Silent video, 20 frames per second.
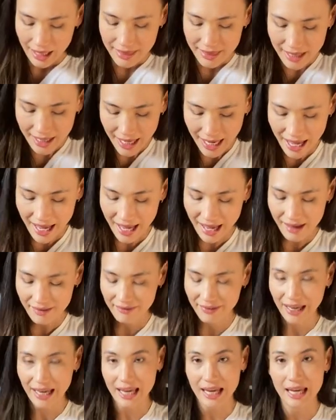Then I
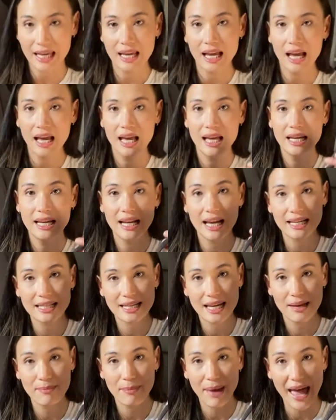have a
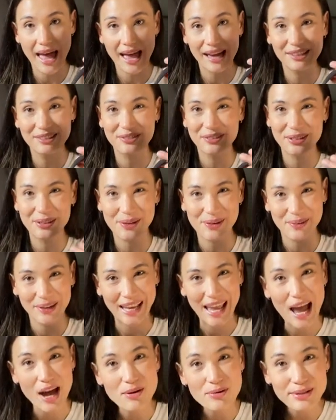nighttime bag for going
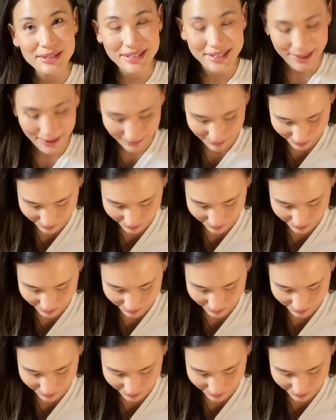out